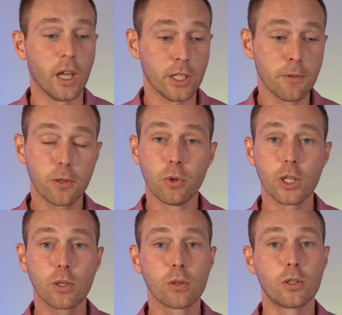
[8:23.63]
And if you
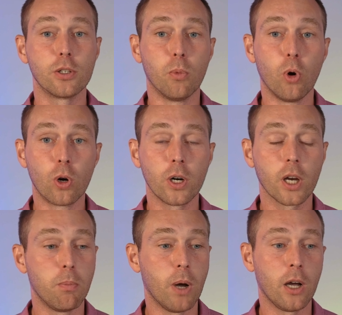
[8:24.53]
want to learn more
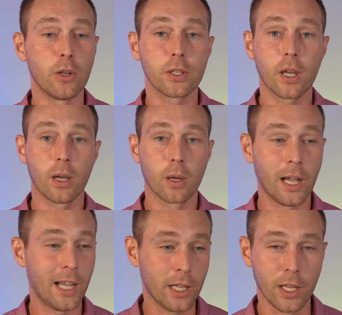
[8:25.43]
about
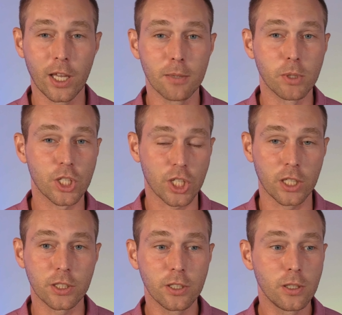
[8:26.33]
IAM in
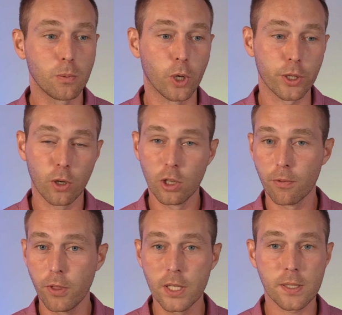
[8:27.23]
general, what all
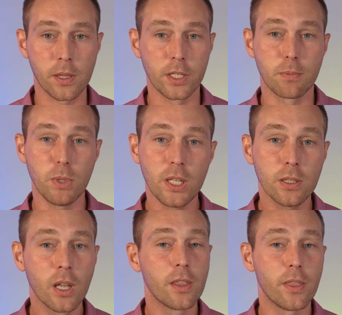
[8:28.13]
of these things
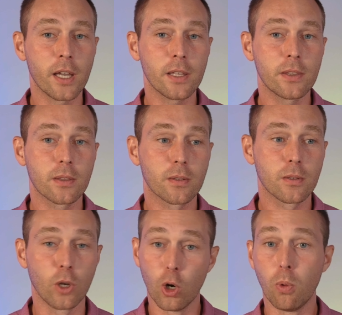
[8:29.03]
mean, then
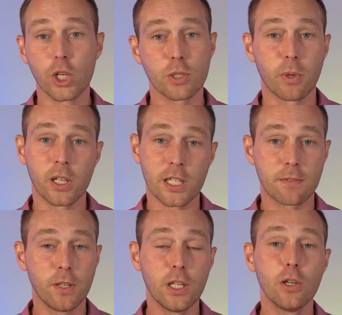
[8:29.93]
go watch my
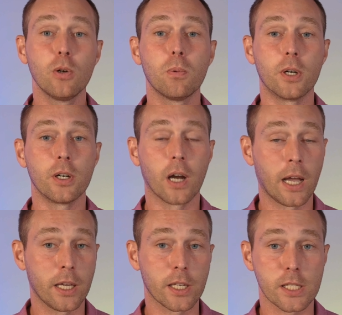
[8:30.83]
last video where
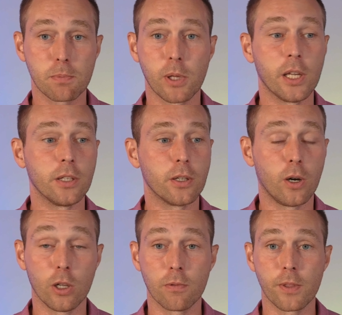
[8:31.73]
I explain
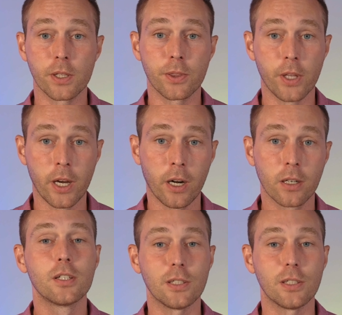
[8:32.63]
all of that there.